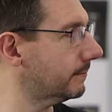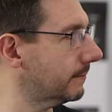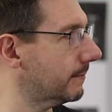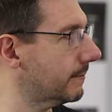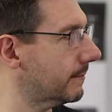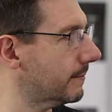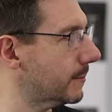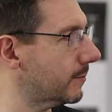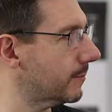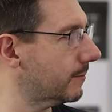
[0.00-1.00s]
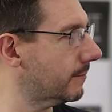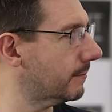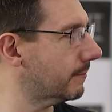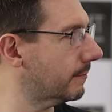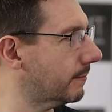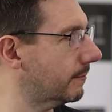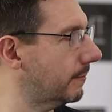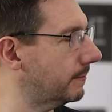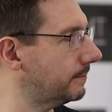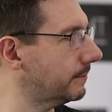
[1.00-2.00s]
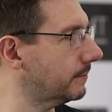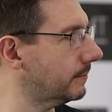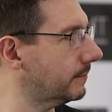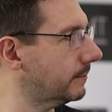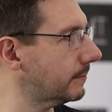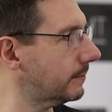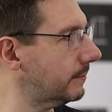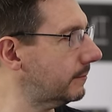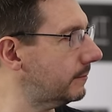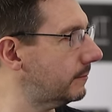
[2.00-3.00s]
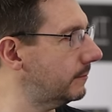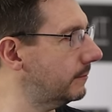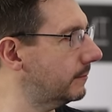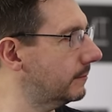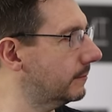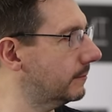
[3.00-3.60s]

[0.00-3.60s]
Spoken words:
(not speaking)